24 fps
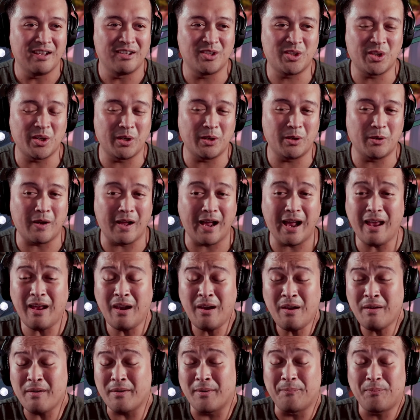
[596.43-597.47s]
So I don't
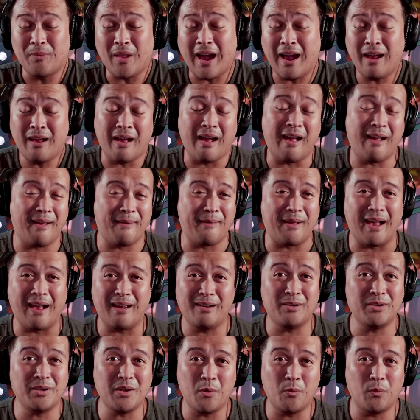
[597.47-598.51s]
know. I I, I
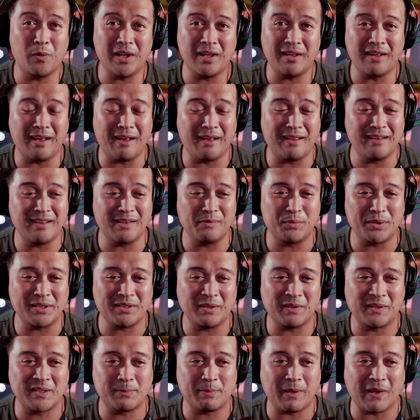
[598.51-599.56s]
don't know what uh, what
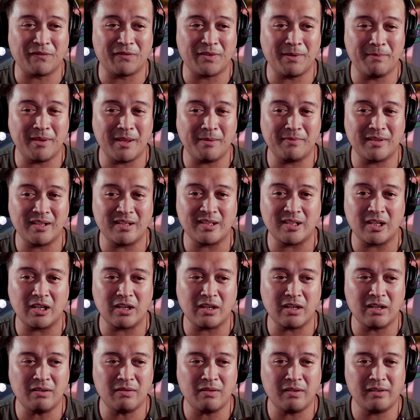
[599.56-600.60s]
to expect from them this
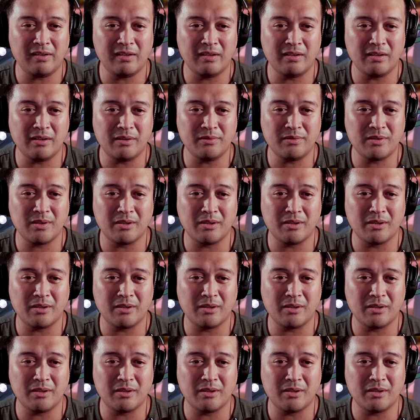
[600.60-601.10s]
year, you know.